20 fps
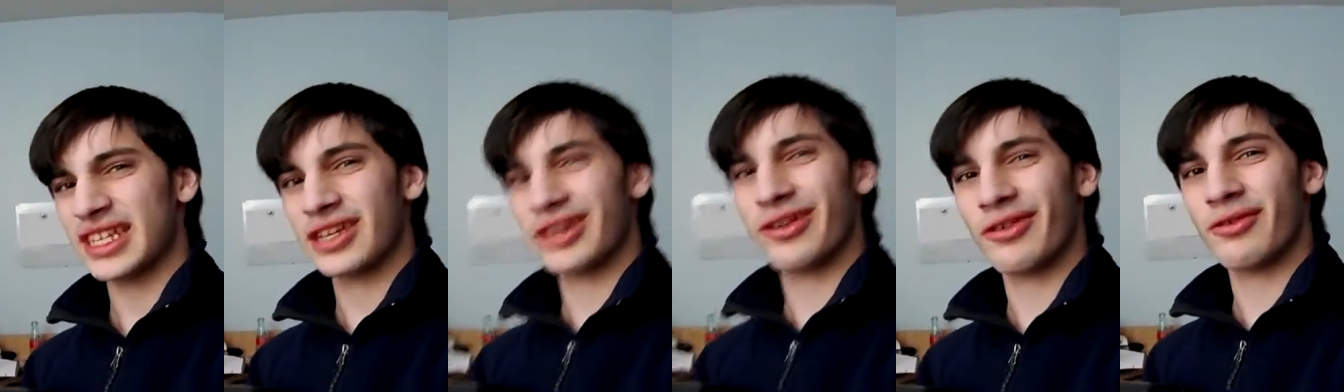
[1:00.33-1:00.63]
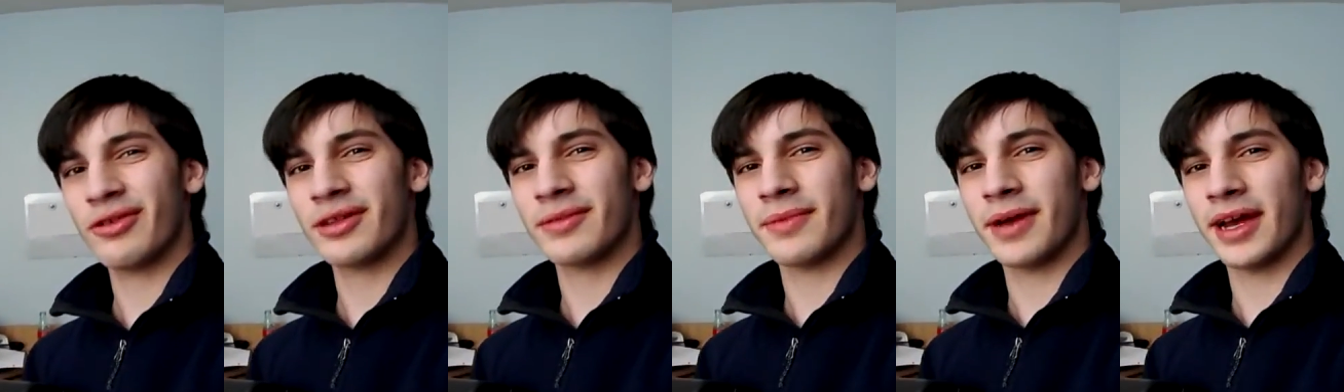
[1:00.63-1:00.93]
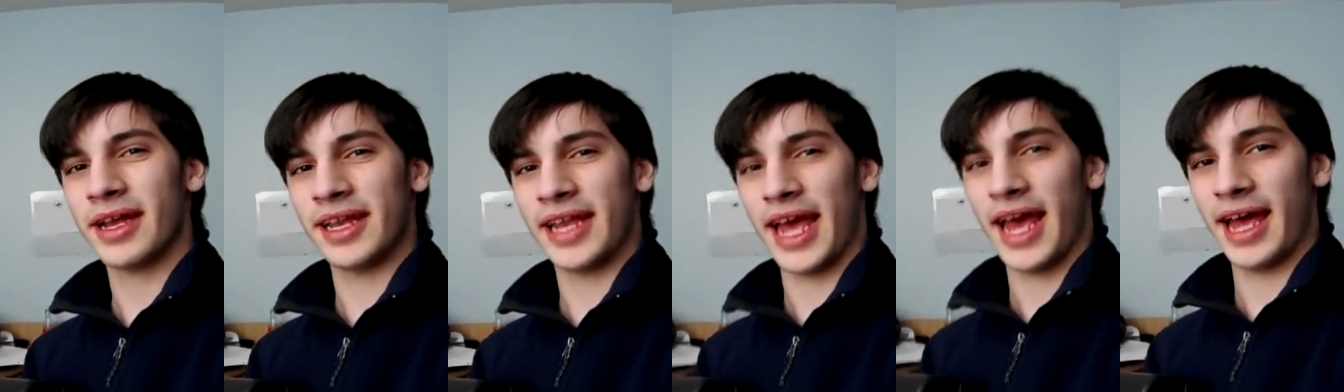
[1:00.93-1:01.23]
go with
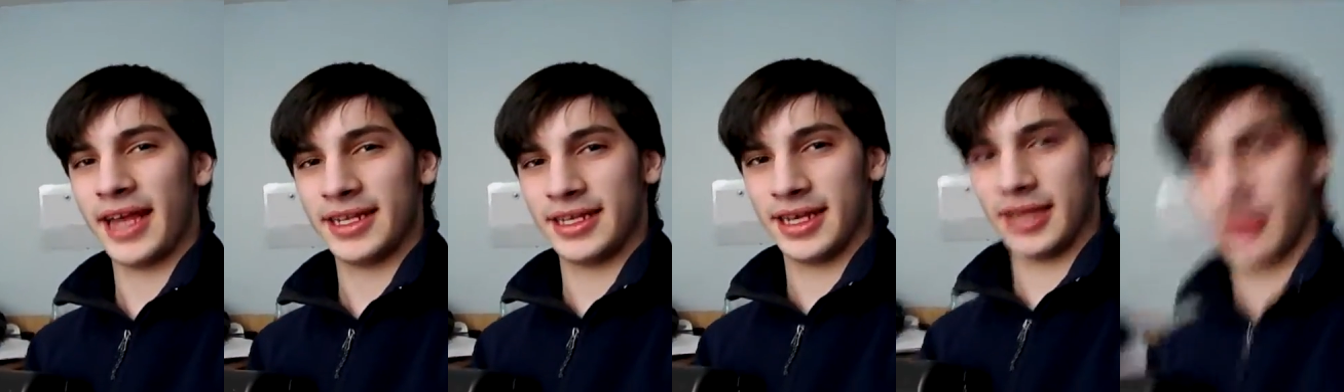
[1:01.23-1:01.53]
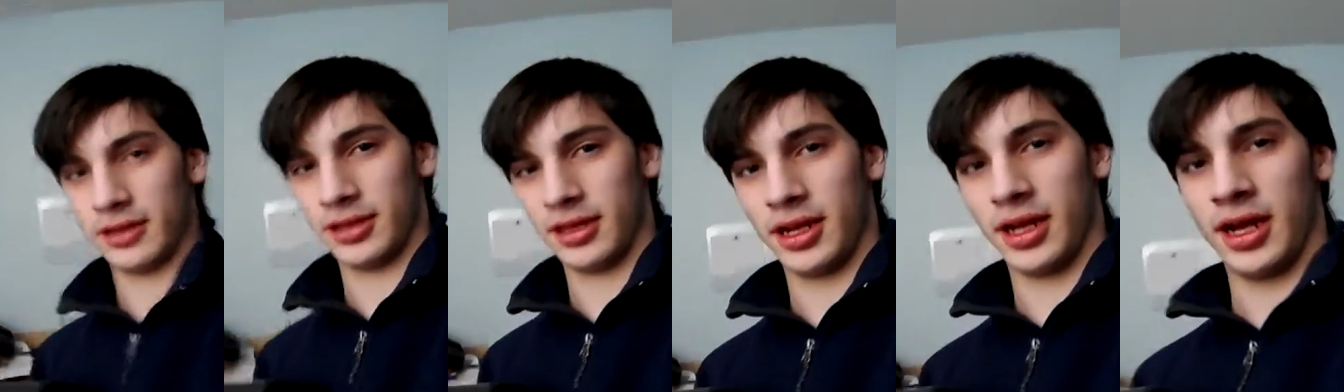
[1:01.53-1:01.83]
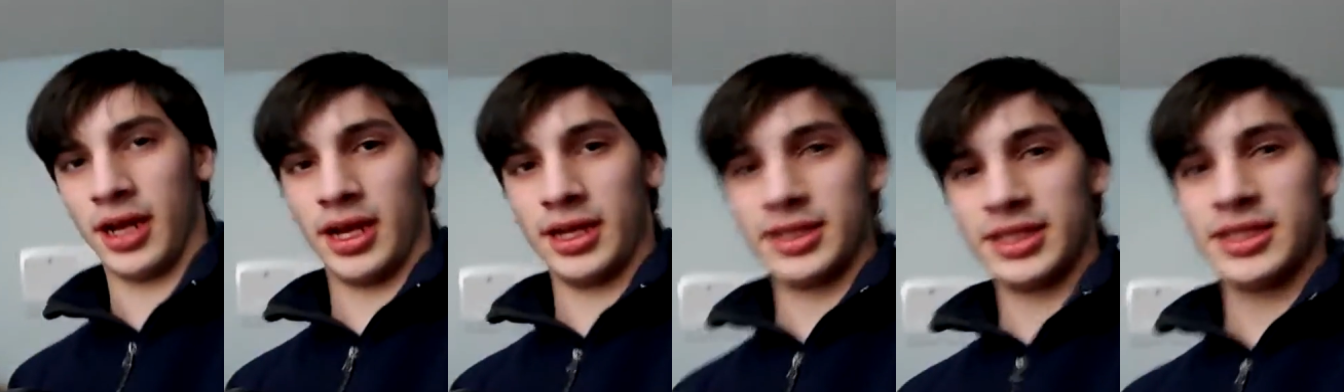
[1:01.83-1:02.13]
my dad to get
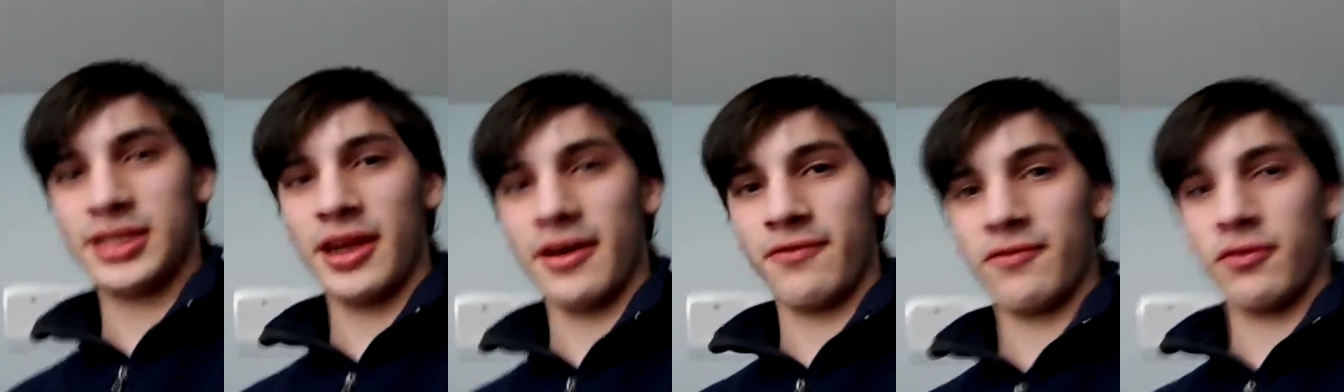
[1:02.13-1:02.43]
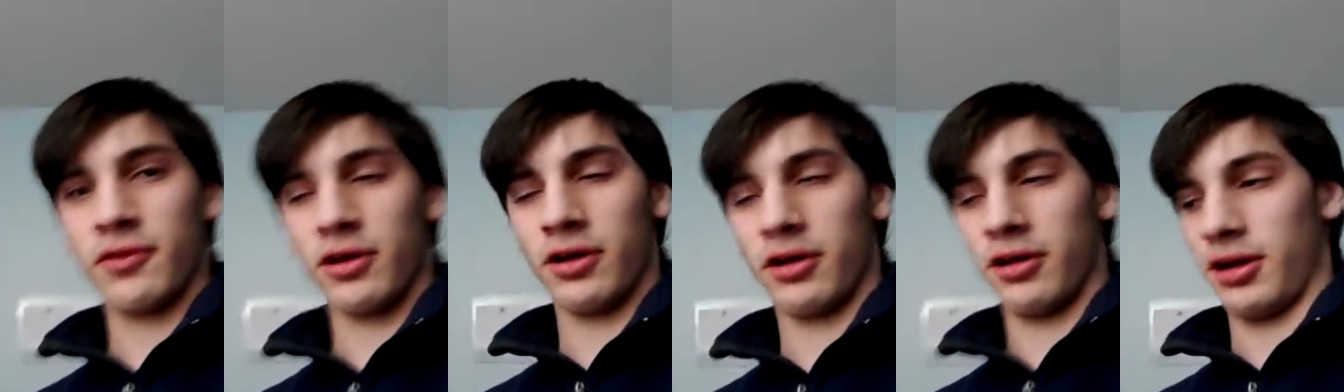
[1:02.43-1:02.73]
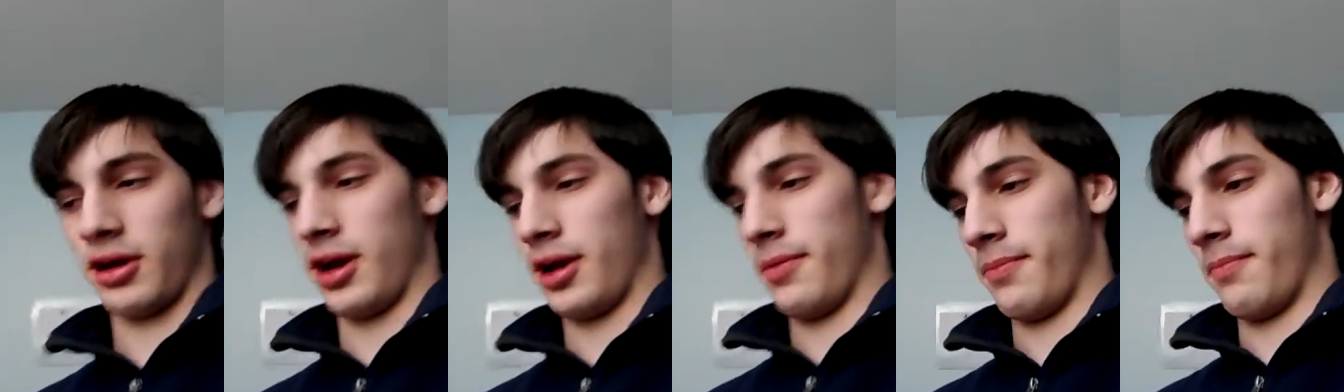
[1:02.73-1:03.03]
uh, stuff
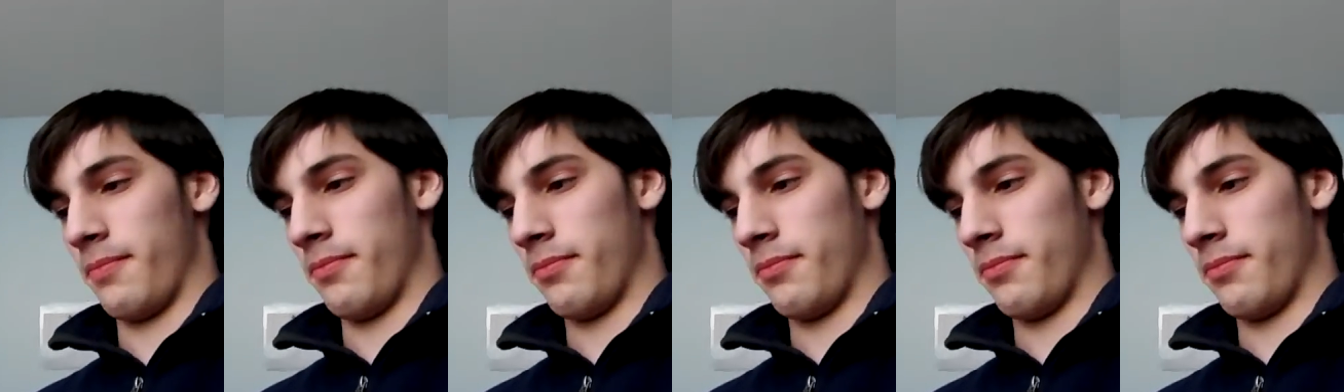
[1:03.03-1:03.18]
for um,